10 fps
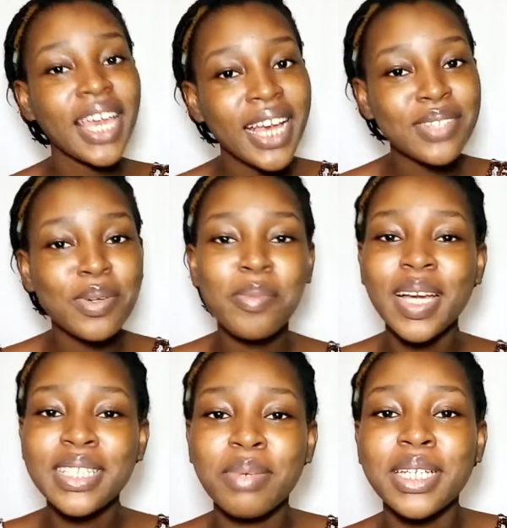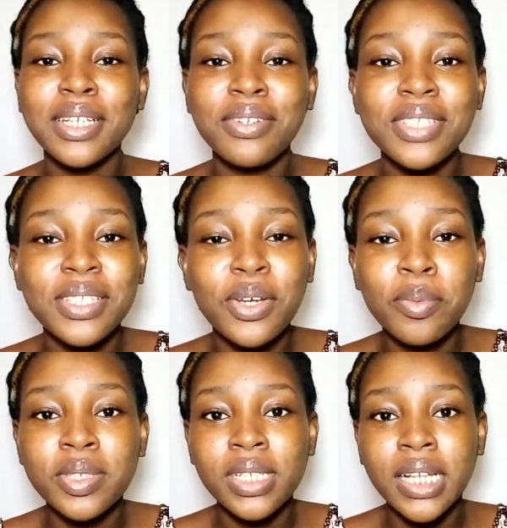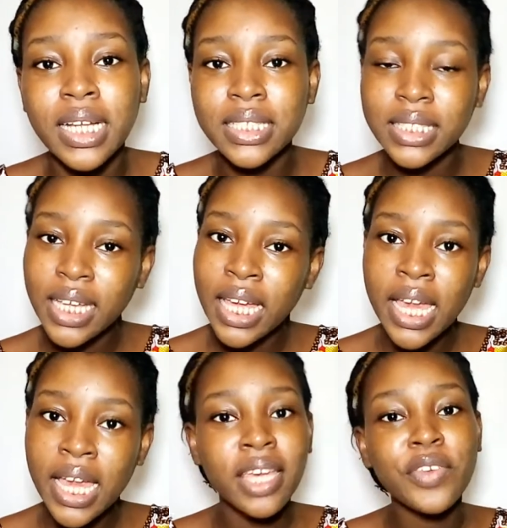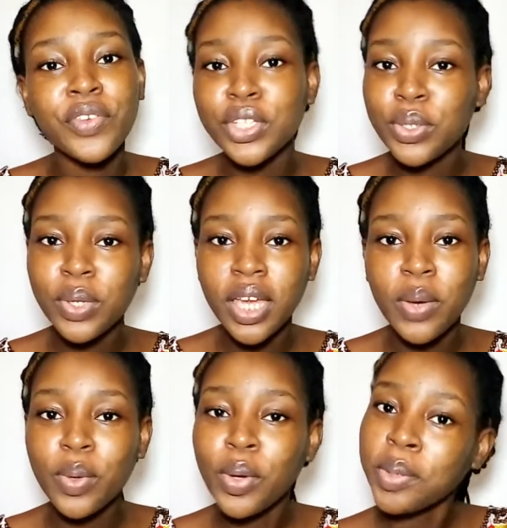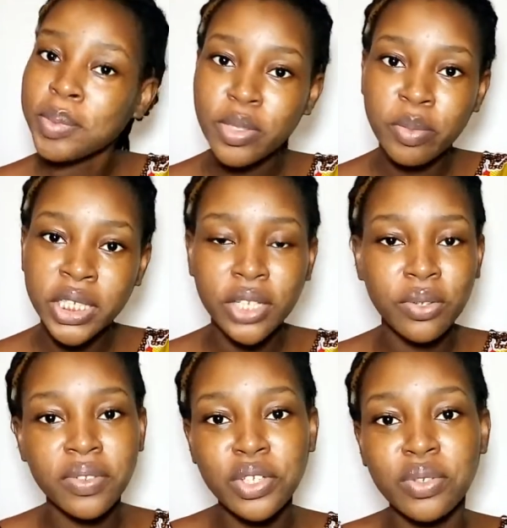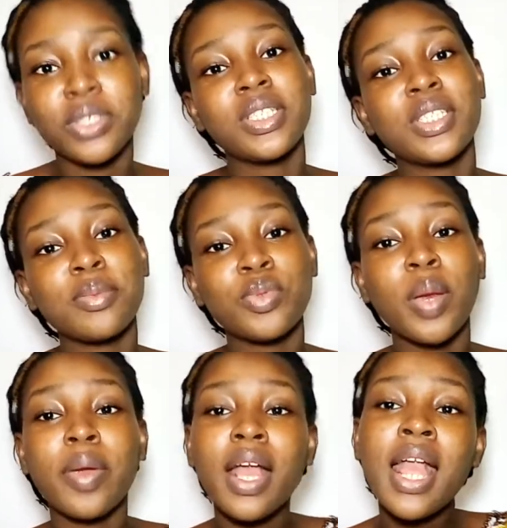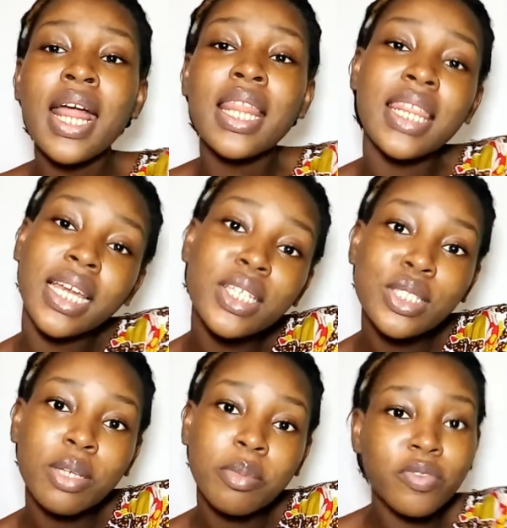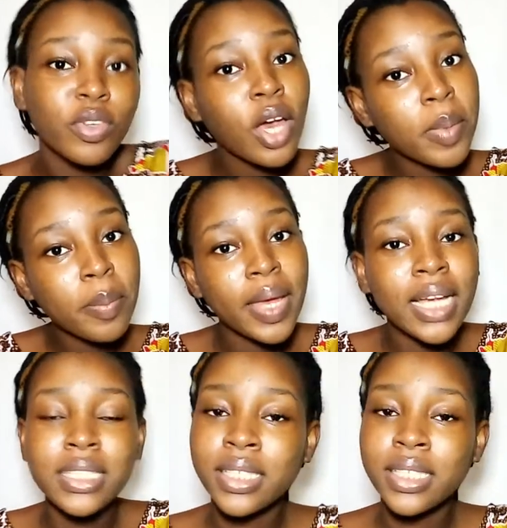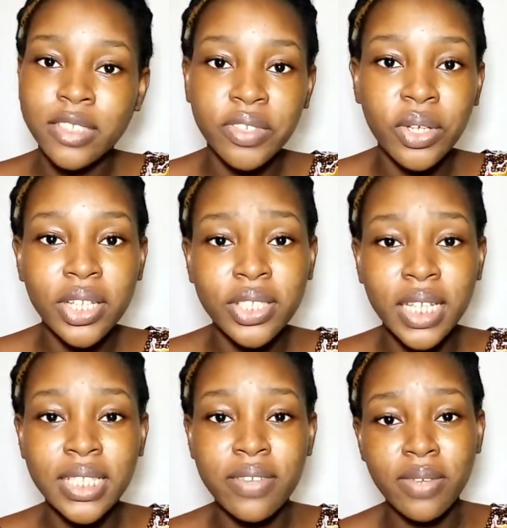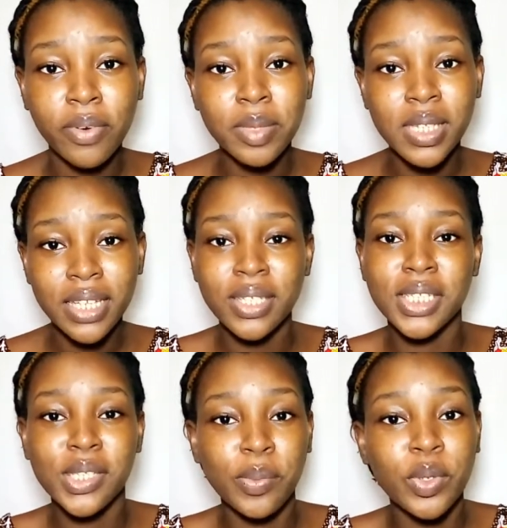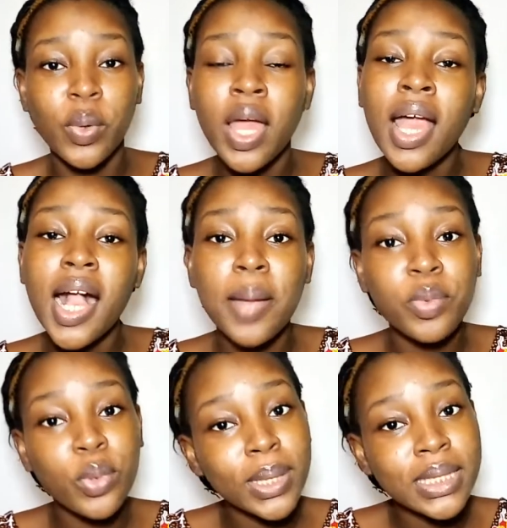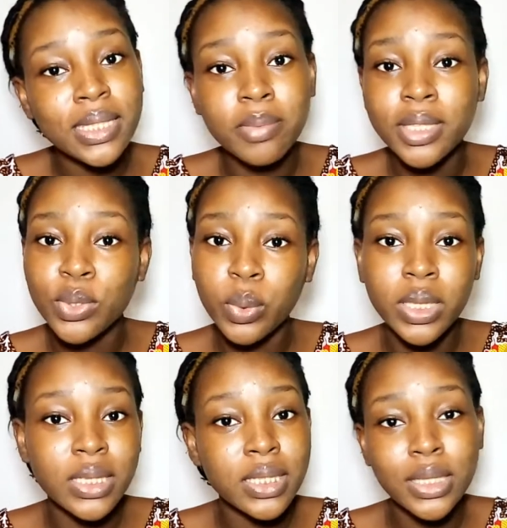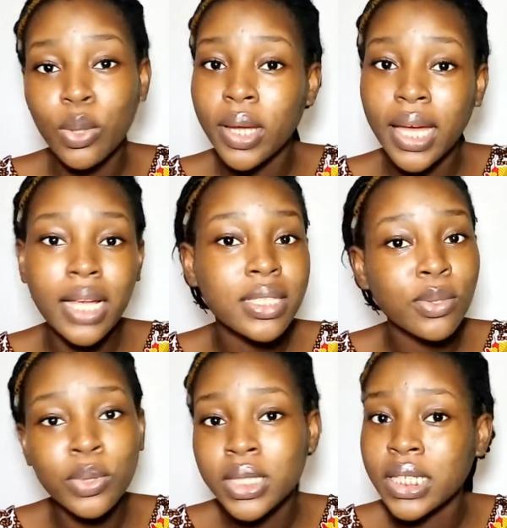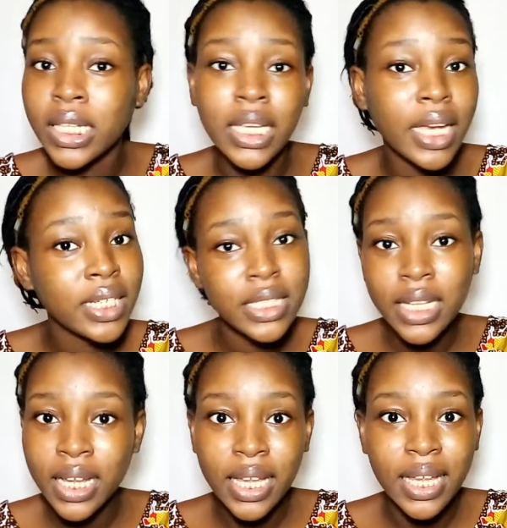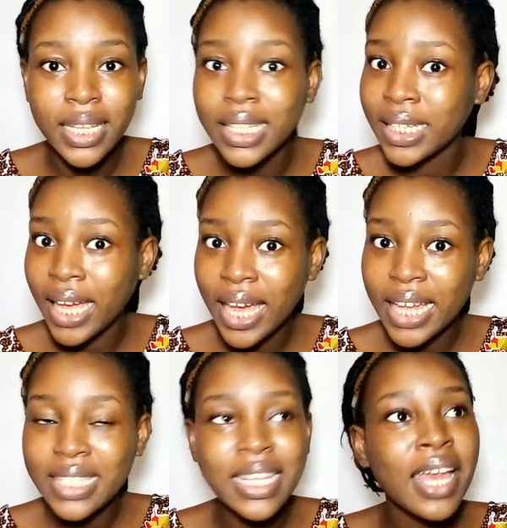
Hey guys, welcome back to my channel. It's a girl Busola a day. If you're new here, welcome to my channel. If you're a returning subscriber, thank you so much for coming back. Today's video, as you guys have seen from the title and the thumbnail, I'm going to be doing the song Association. Yes.